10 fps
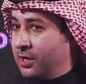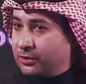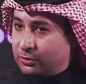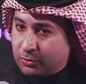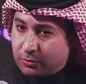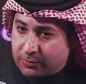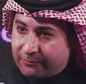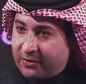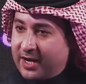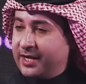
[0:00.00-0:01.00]
to
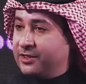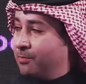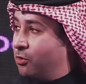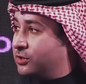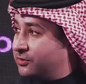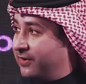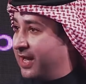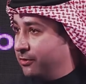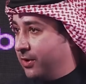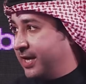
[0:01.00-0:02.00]
find the most
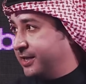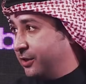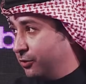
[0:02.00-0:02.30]
value-adding